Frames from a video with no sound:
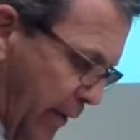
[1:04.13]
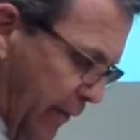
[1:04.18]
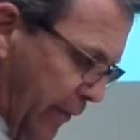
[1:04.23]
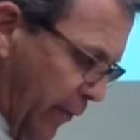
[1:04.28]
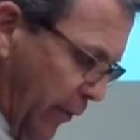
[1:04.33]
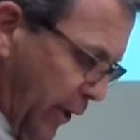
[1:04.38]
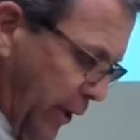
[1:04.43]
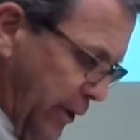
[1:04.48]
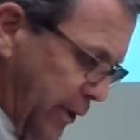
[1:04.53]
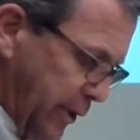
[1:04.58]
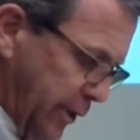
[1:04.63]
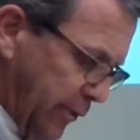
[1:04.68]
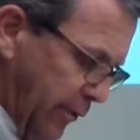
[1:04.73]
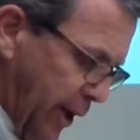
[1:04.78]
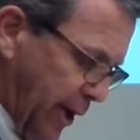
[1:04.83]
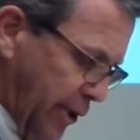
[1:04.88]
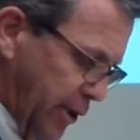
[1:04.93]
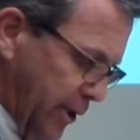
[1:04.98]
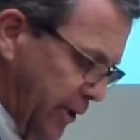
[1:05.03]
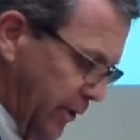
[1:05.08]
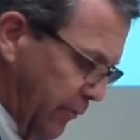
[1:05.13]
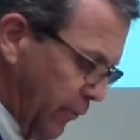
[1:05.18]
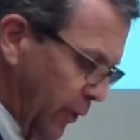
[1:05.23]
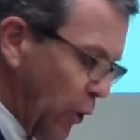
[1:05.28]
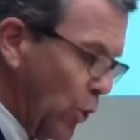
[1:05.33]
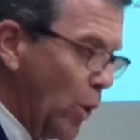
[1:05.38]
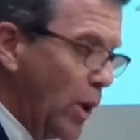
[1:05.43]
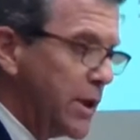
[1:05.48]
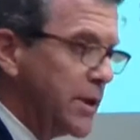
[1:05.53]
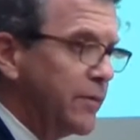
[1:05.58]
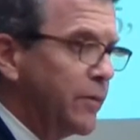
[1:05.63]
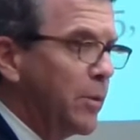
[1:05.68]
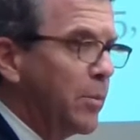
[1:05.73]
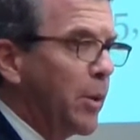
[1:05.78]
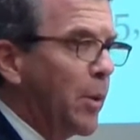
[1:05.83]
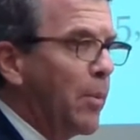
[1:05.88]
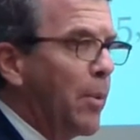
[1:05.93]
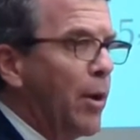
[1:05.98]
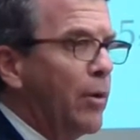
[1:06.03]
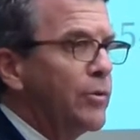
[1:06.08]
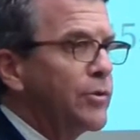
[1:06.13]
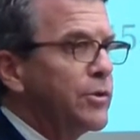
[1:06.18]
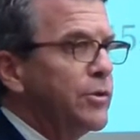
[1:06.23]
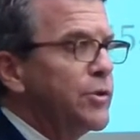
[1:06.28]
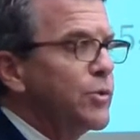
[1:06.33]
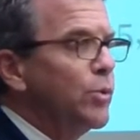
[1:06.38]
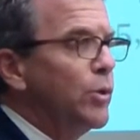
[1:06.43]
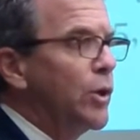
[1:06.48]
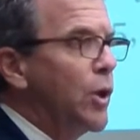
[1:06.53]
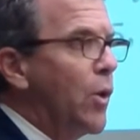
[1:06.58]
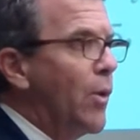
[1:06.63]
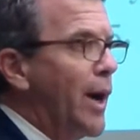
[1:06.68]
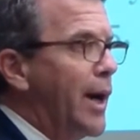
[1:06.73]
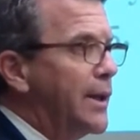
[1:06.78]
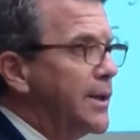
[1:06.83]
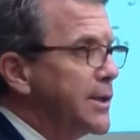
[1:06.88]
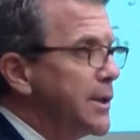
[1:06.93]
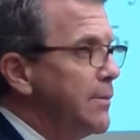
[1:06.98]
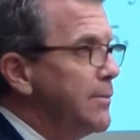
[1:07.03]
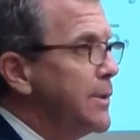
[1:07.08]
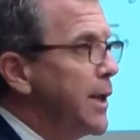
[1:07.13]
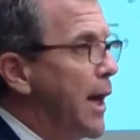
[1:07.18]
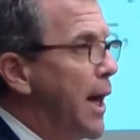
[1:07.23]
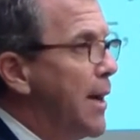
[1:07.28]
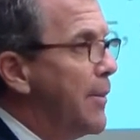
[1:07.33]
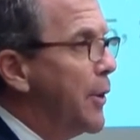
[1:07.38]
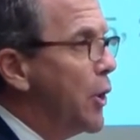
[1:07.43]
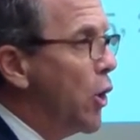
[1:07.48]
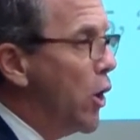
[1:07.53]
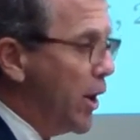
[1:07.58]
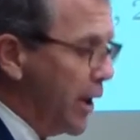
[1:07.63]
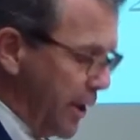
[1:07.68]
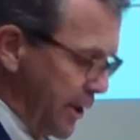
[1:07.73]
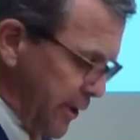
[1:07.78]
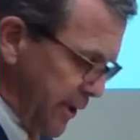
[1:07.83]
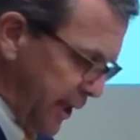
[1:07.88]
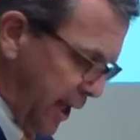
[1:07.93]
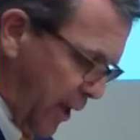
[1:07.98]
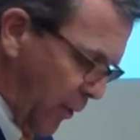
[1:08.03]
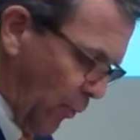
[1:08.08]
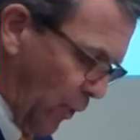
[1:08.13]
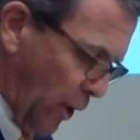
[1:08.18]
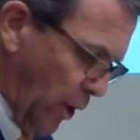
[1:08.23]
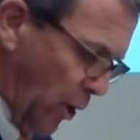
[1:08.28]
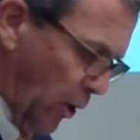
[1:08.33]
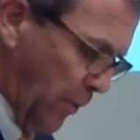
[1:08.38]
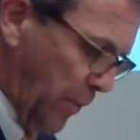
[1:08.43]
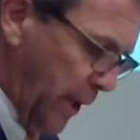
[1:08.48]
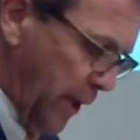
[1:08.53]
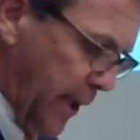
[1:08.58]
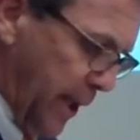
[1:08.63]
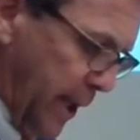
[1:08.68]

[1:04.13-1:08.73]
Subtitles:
for consideration. Requests for proposals will go out sometime in August, and we hope